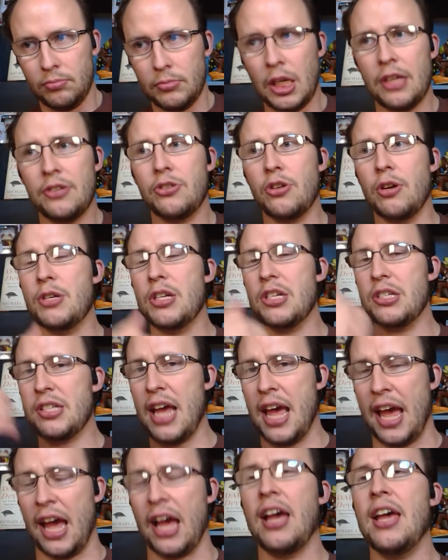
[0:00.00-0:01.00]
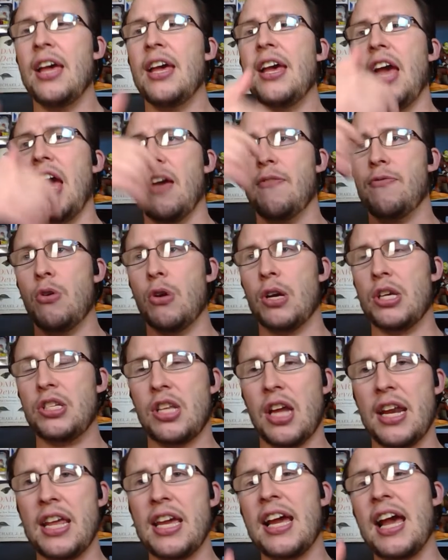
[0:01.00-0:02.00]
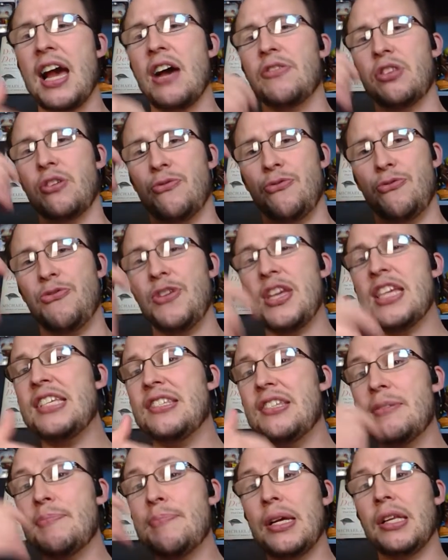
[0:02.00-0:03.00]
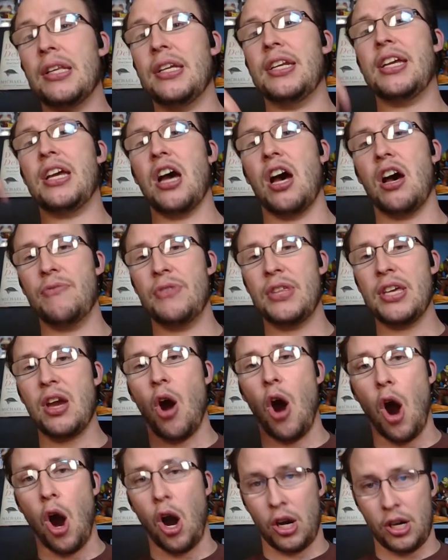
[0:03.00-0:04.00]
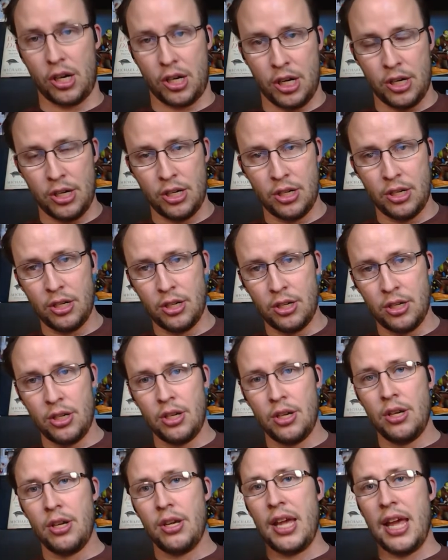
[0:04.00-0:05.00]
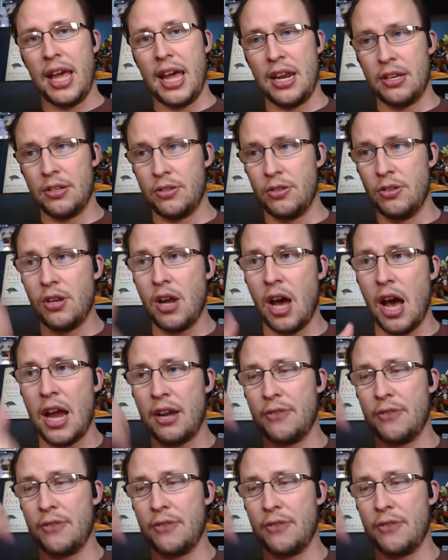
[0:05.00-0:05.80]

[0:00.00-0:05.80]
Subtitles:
So I'm just saying, if you are studying out the feasibility of the Ark, it is not a